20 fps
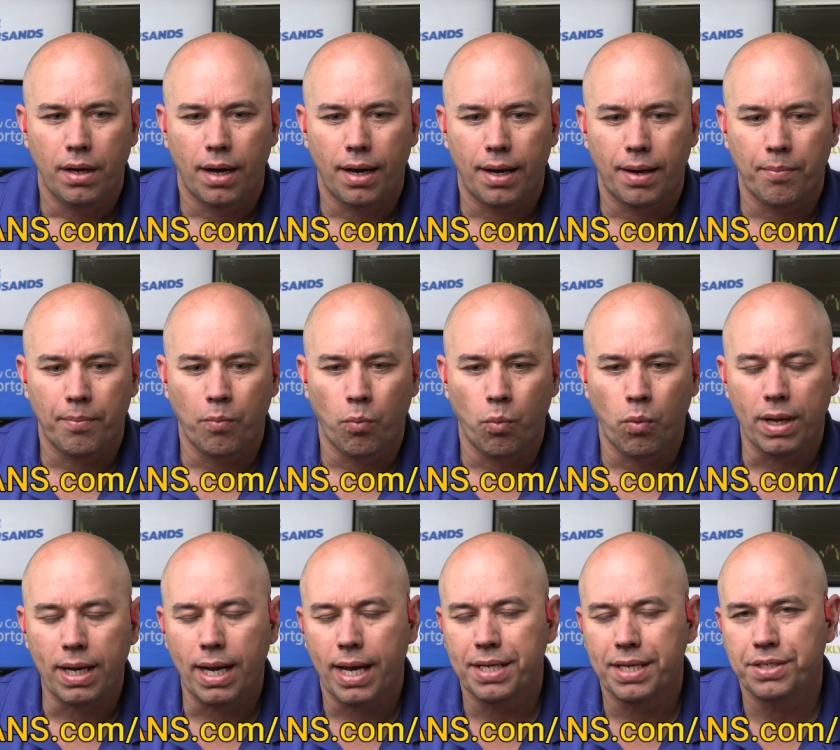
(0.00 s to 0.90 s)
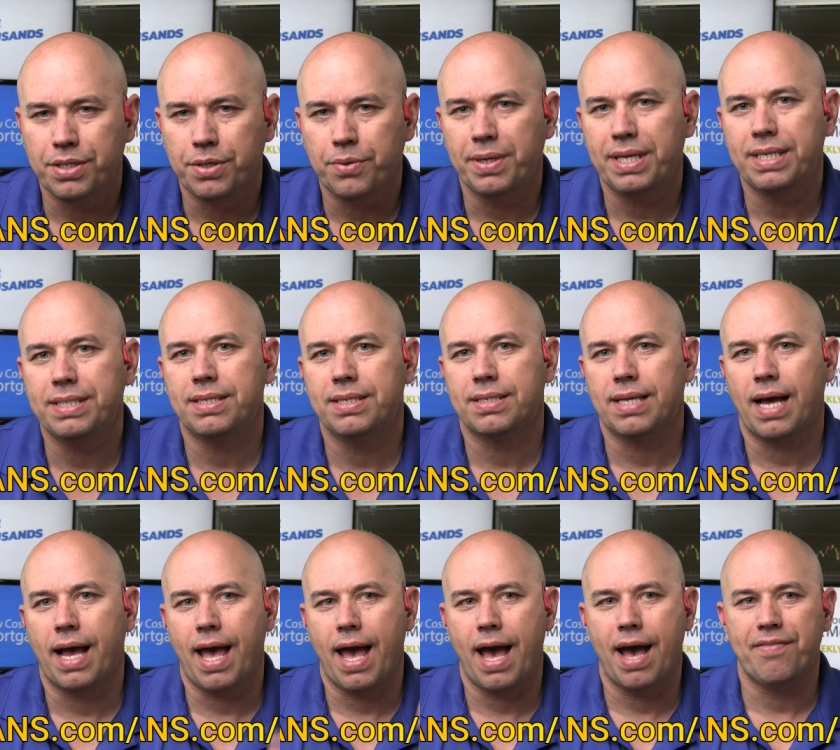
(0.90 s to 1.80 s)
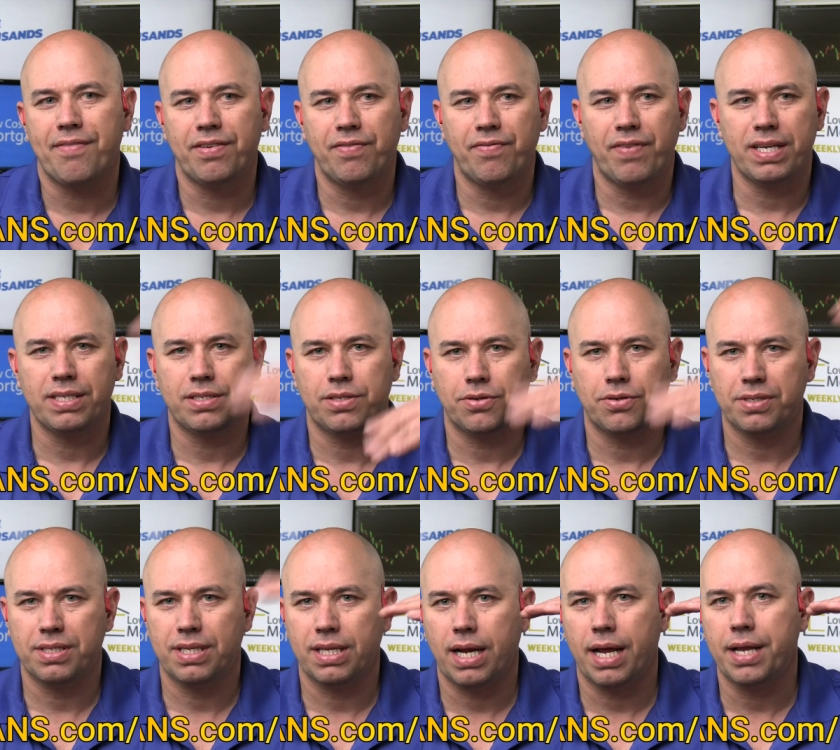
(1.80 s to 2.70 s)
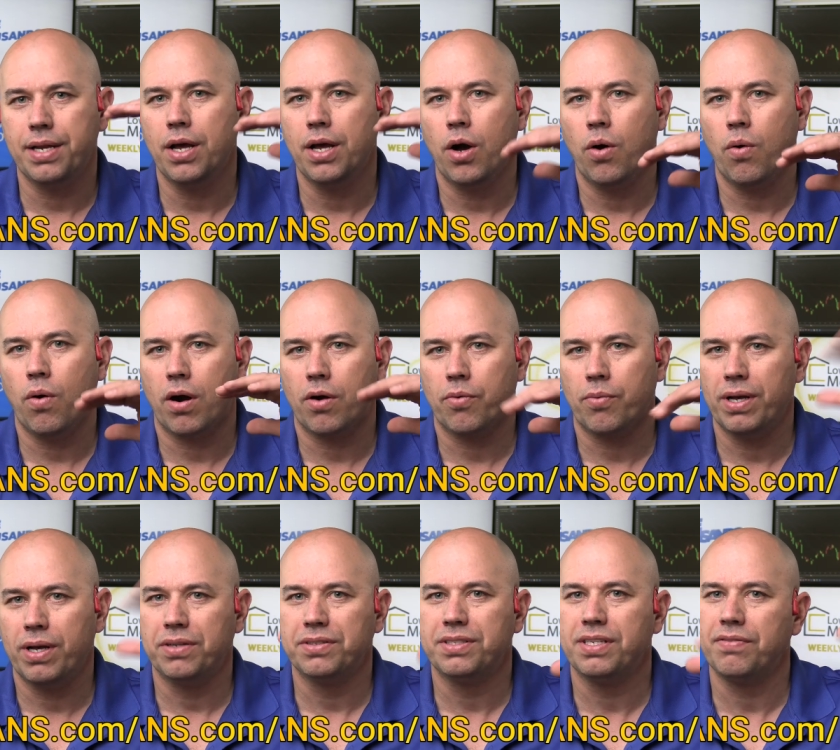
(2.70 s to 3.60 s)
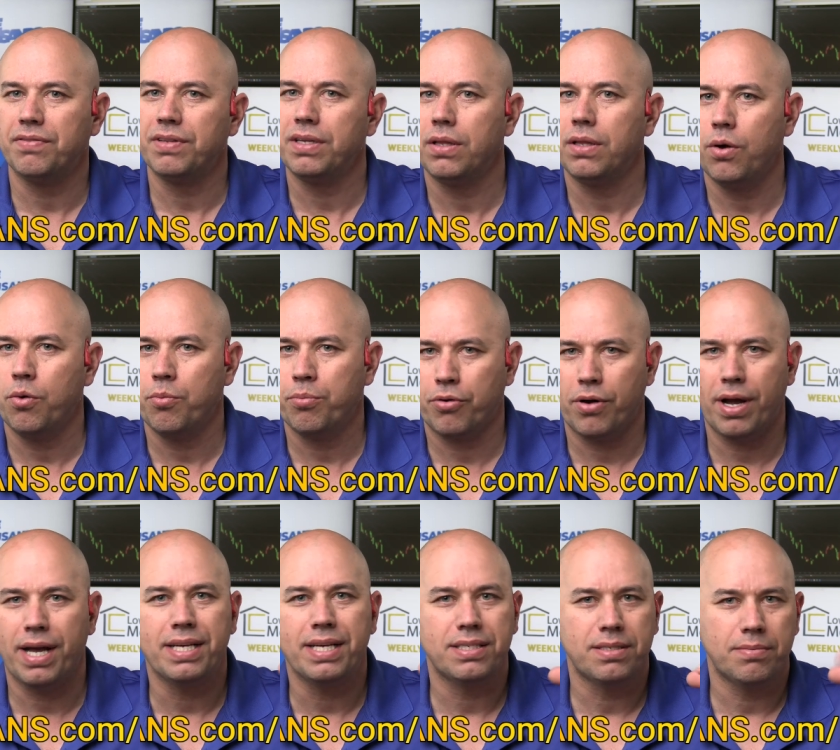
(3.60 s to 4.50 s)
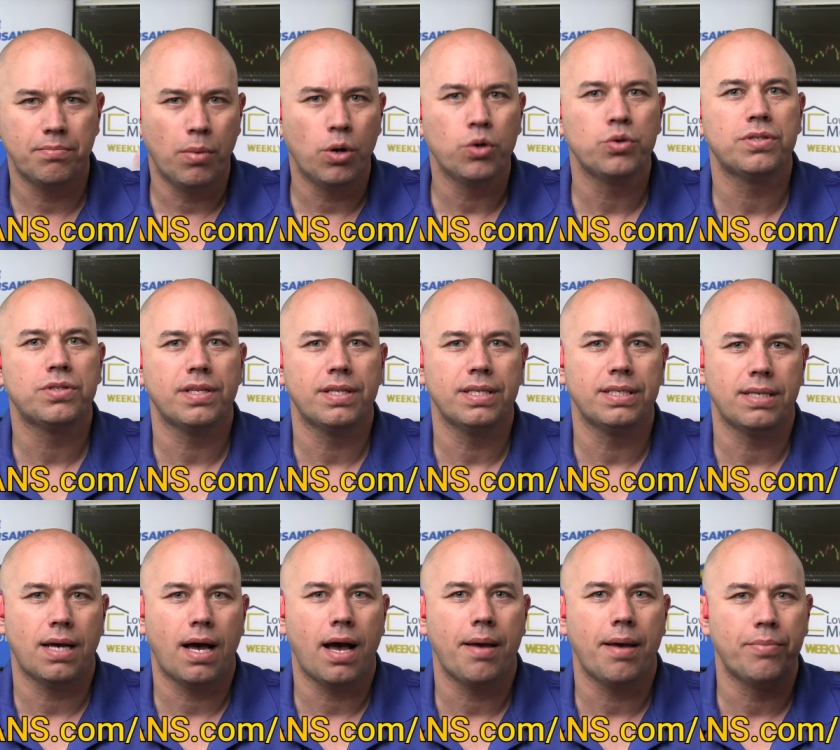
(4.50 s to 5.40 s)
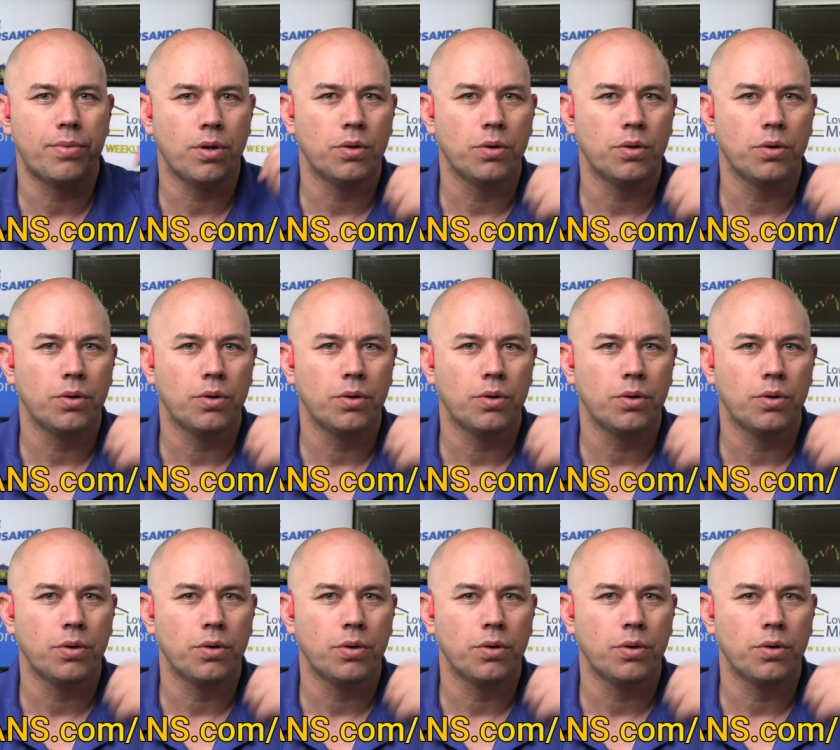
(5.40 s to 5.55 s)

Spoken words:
What I do is I have investors that I know are relatively low priced most of the time.